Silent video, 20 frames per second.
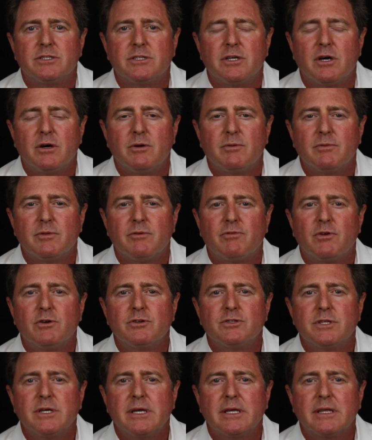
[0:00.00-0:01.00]
So the
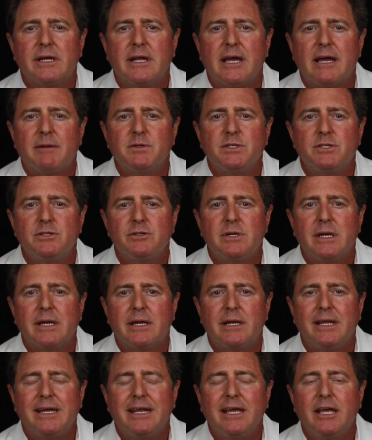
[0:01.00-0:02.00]
first thing that happens, you
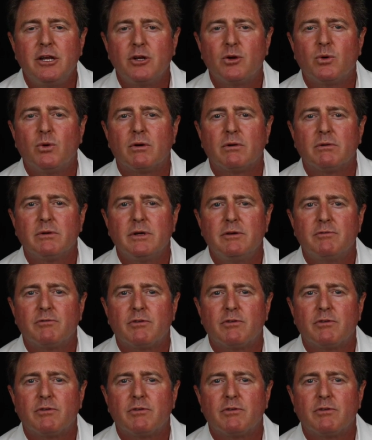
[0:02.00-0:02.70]
get an inquiry